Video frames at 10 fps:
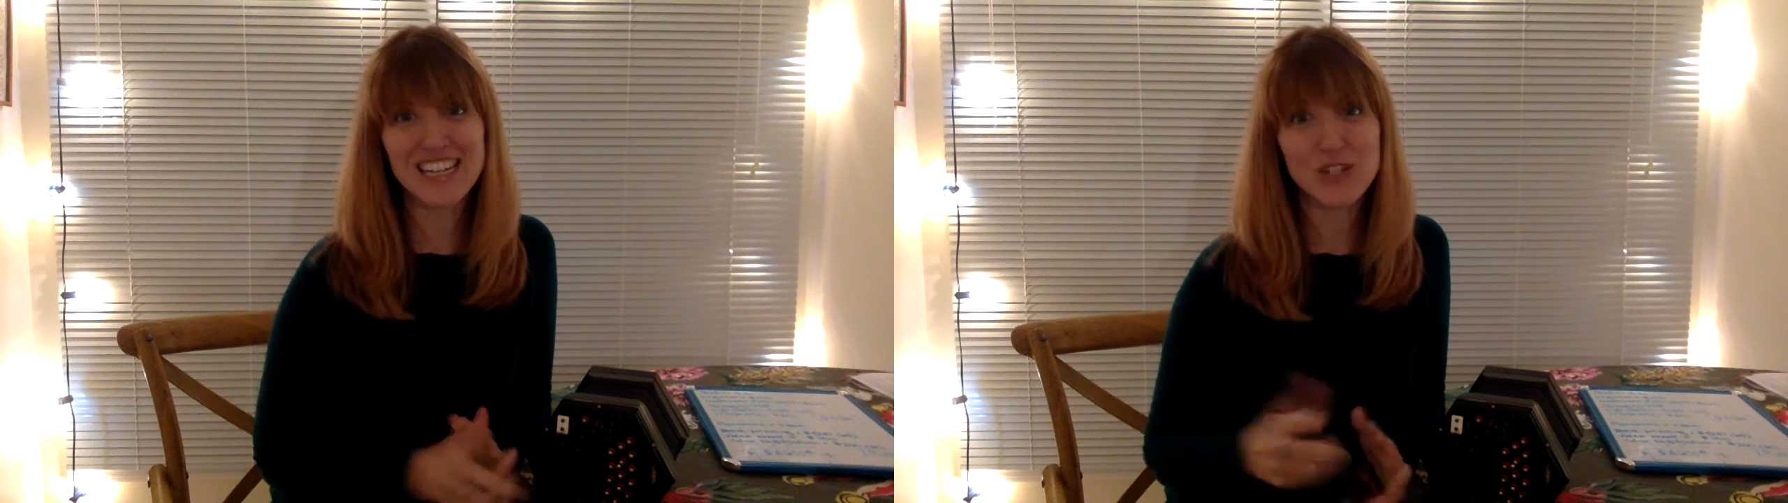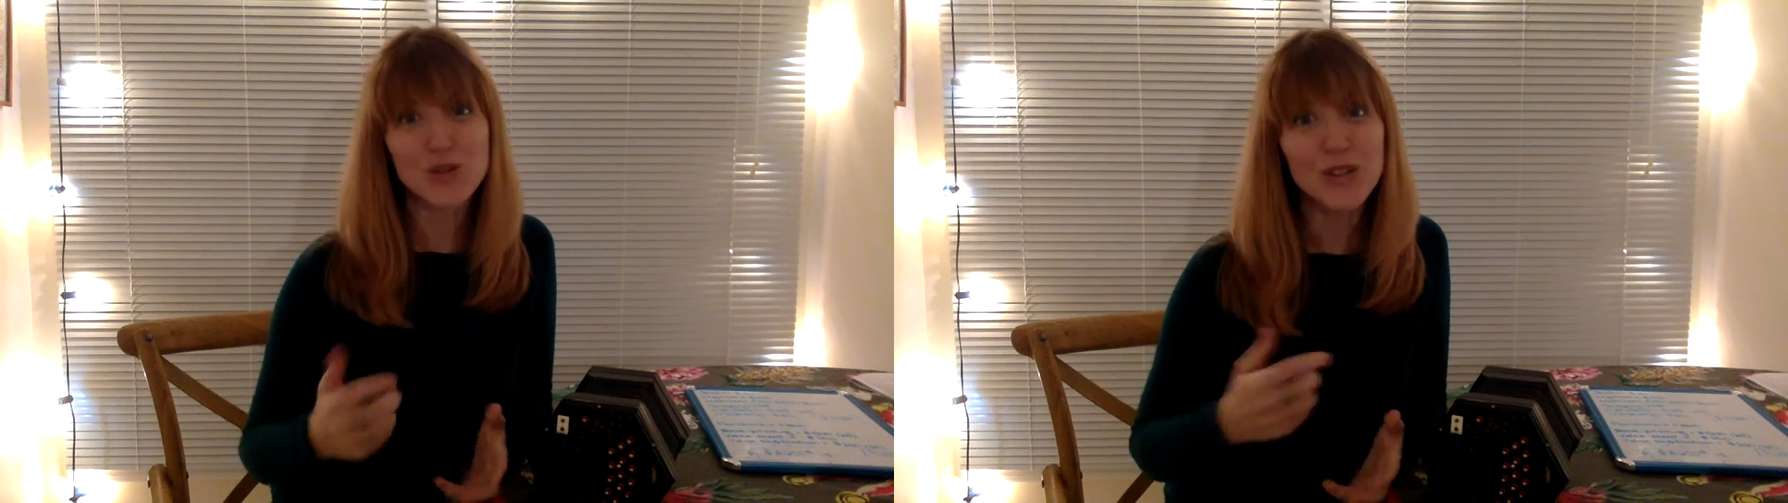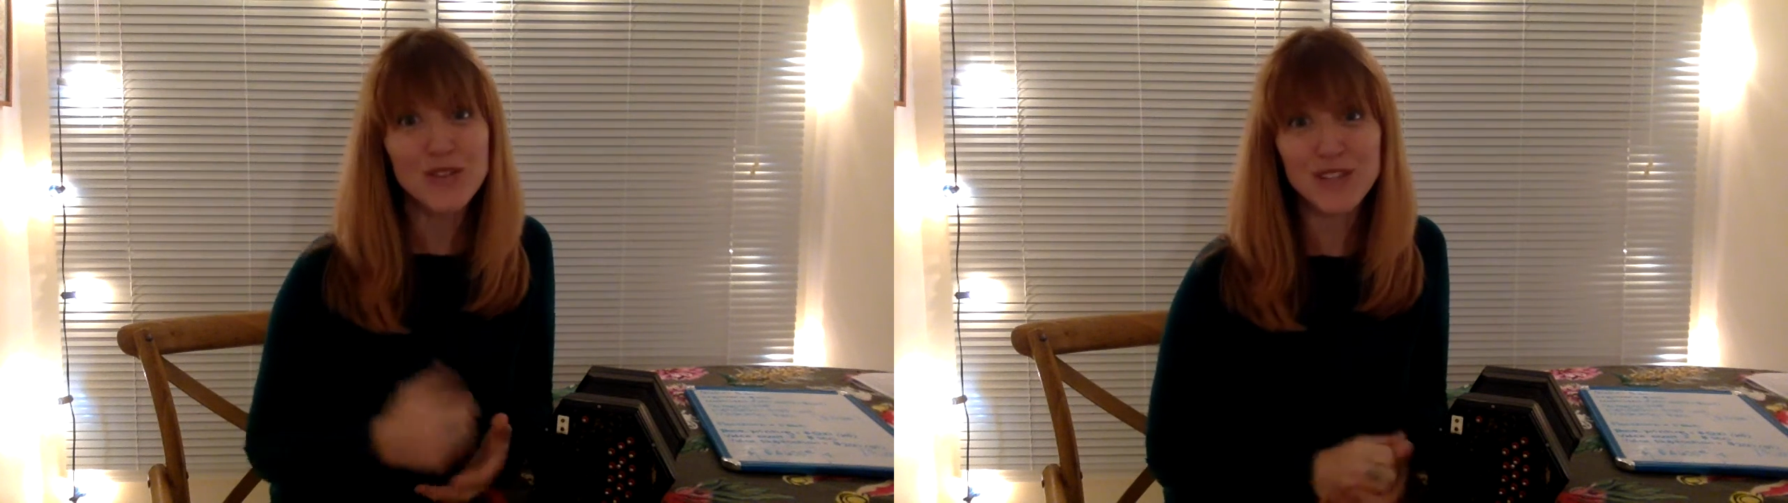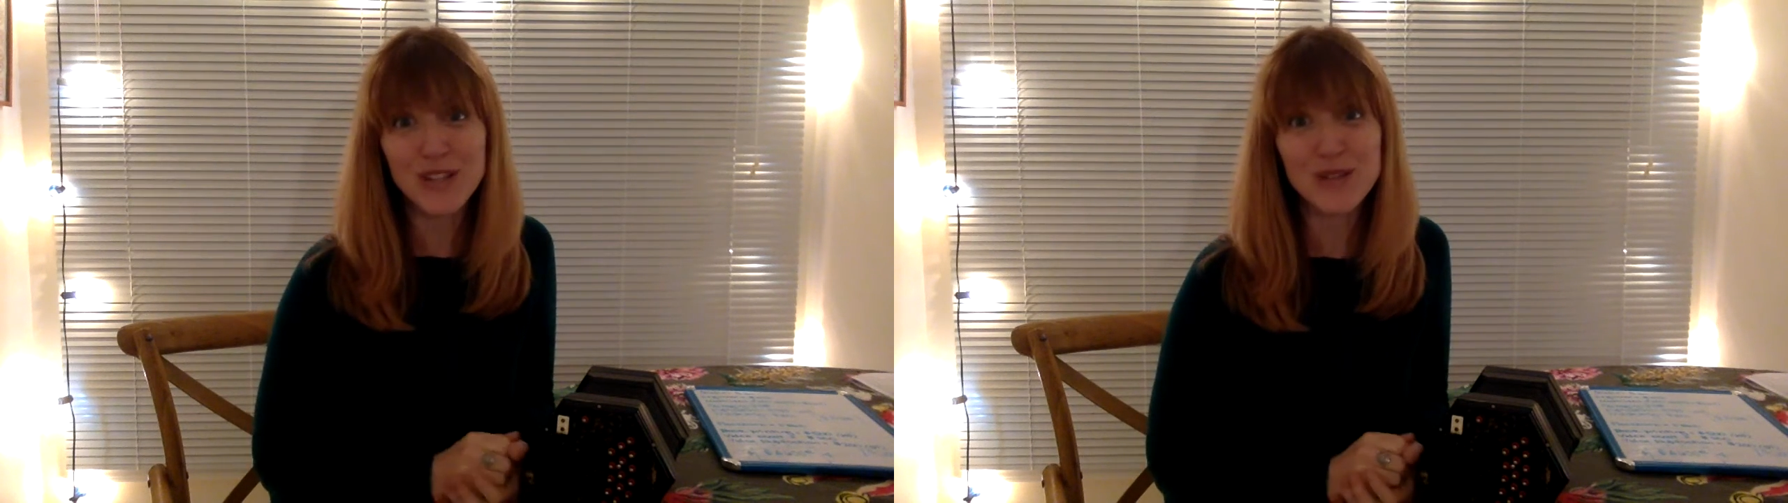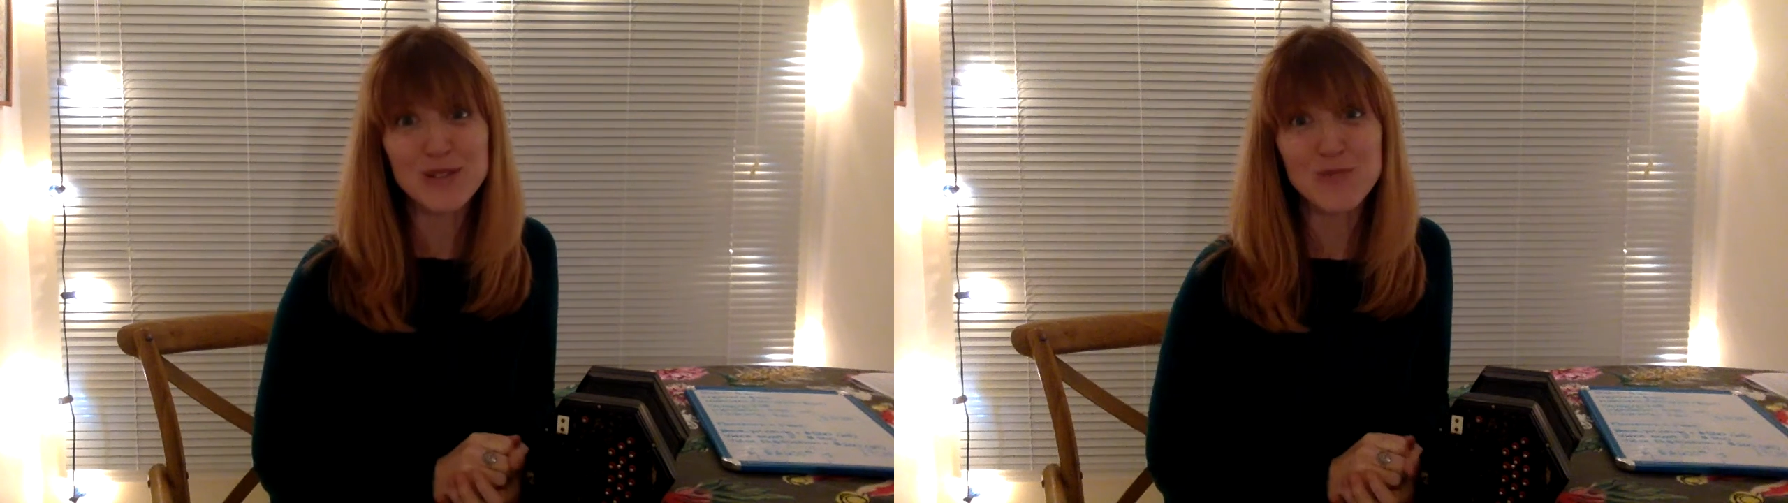Enjoy the
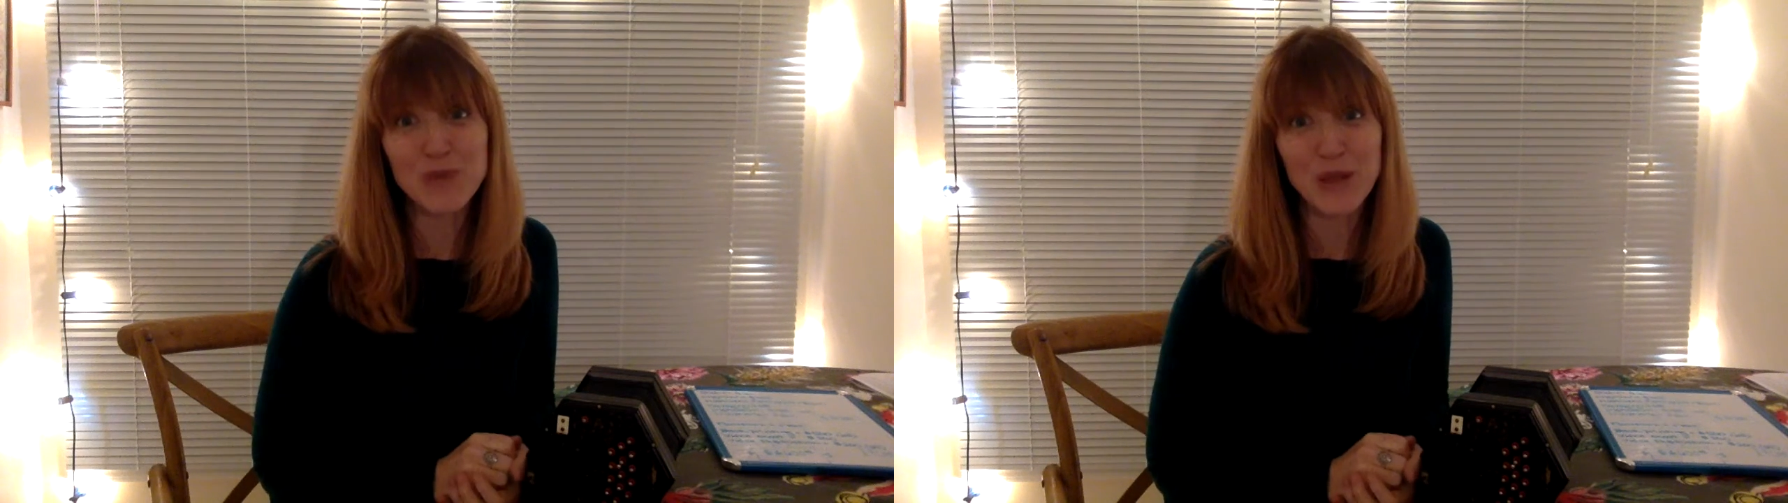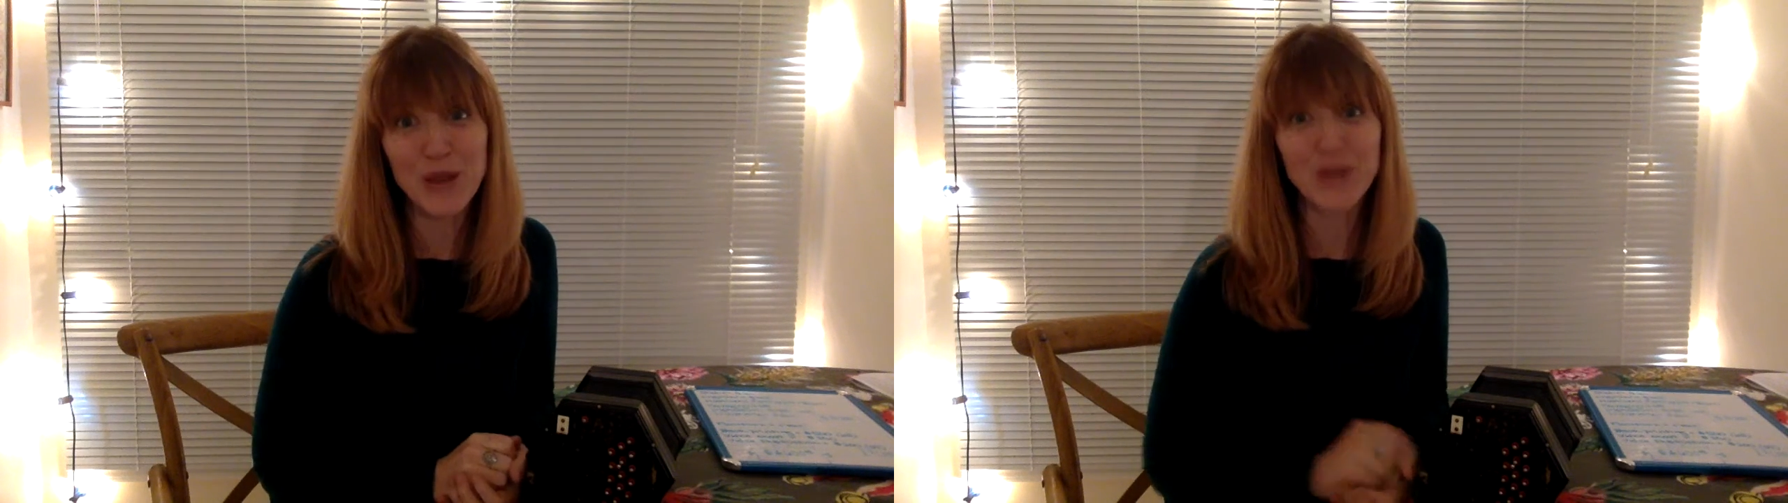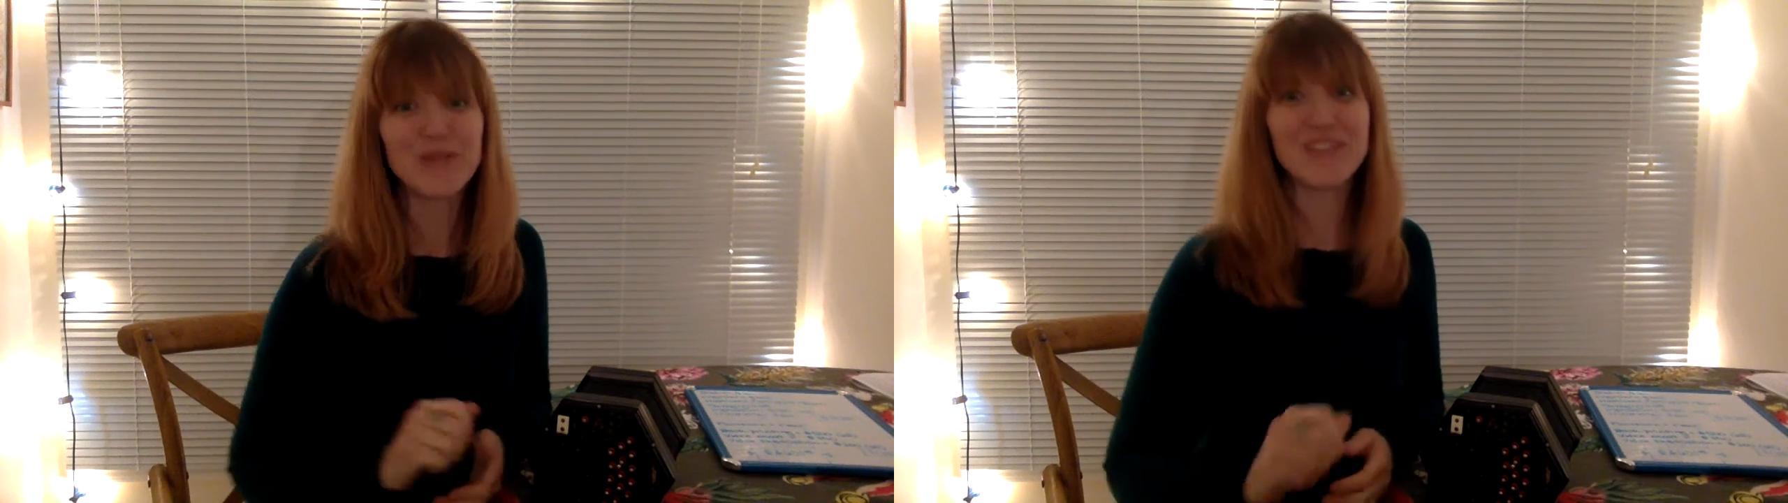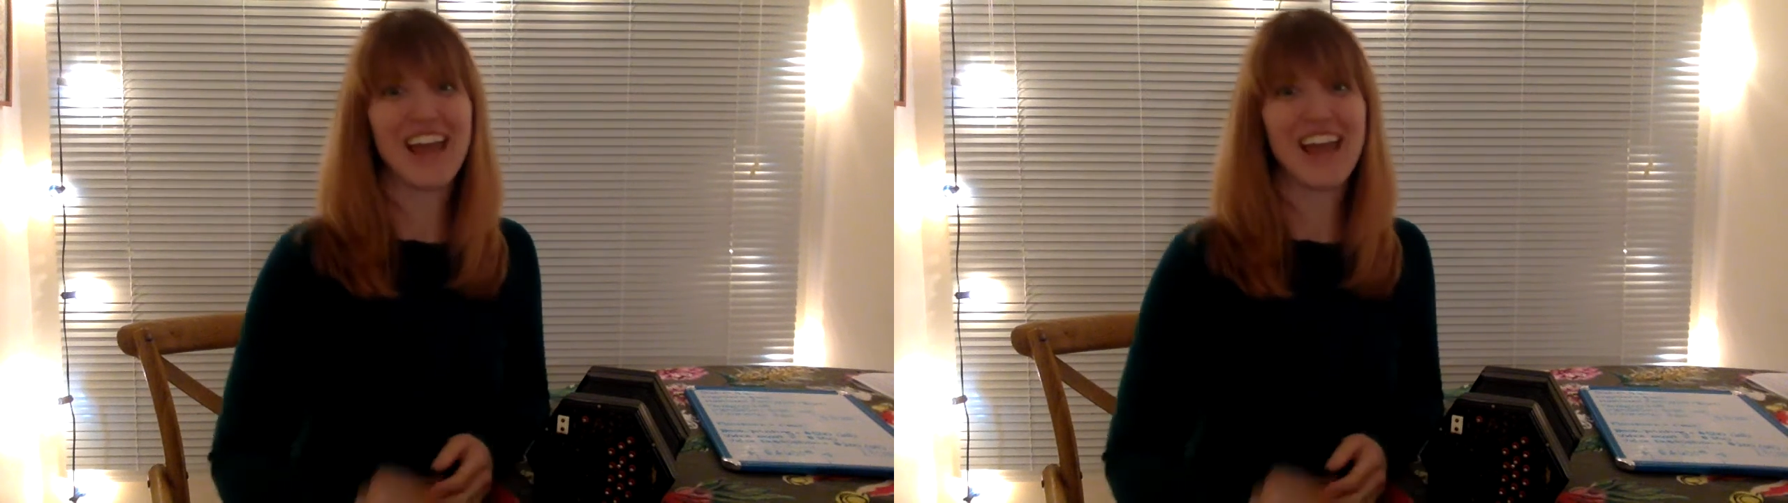videos below,